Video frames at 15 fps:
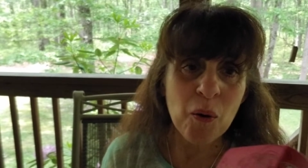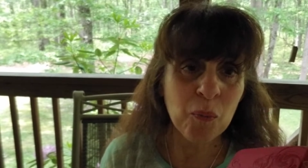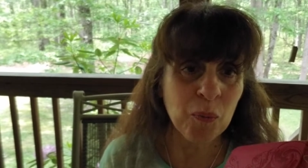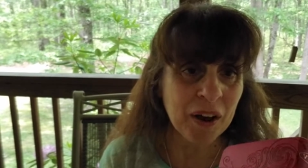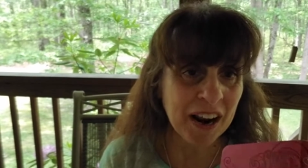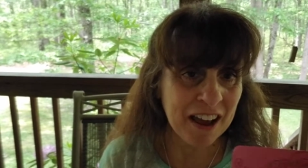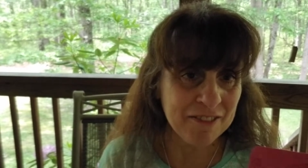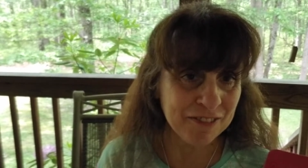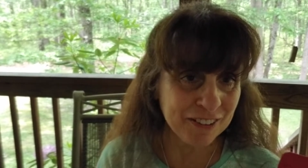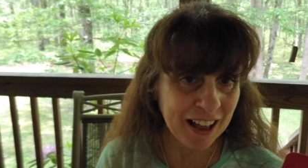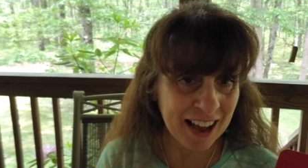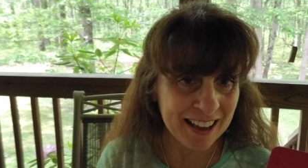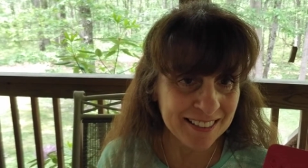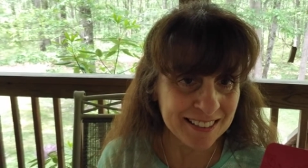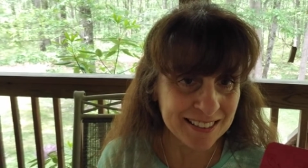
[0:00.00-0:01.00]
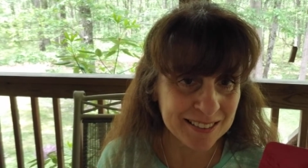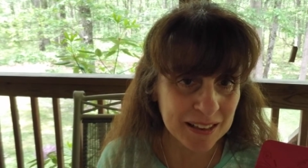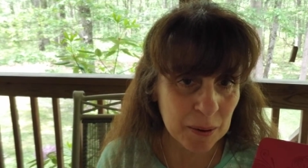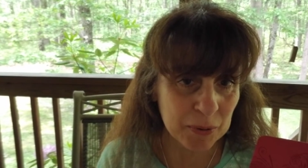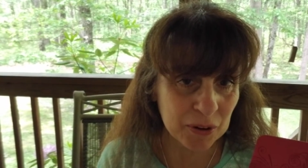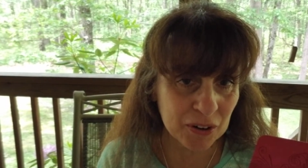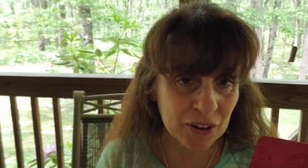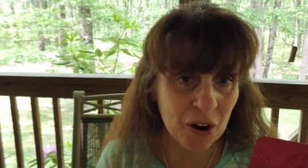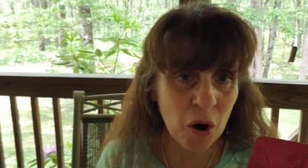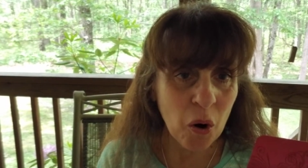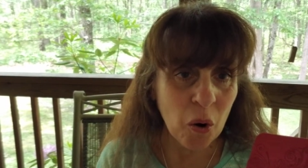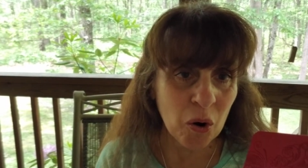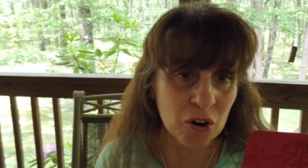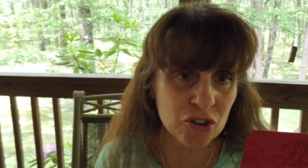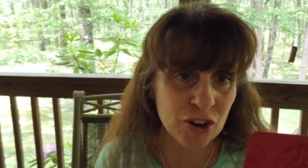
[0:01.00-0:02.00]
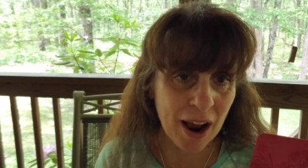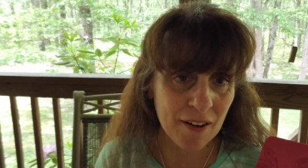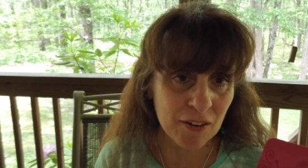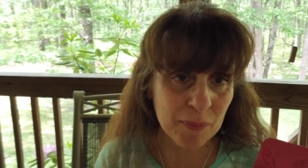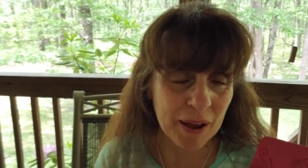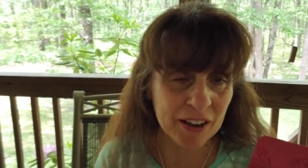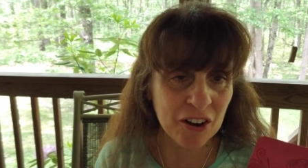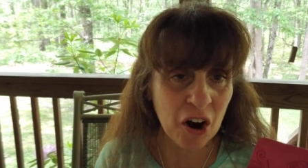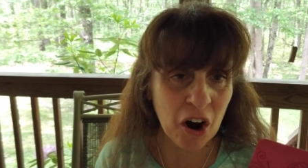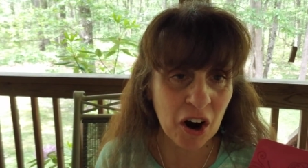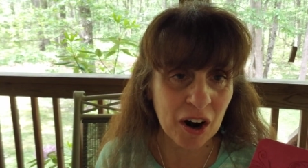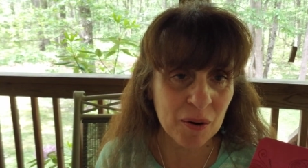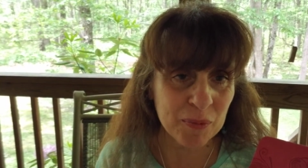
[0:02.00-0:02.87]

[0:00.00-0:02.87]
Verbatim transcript: when I fly this summer or travel by car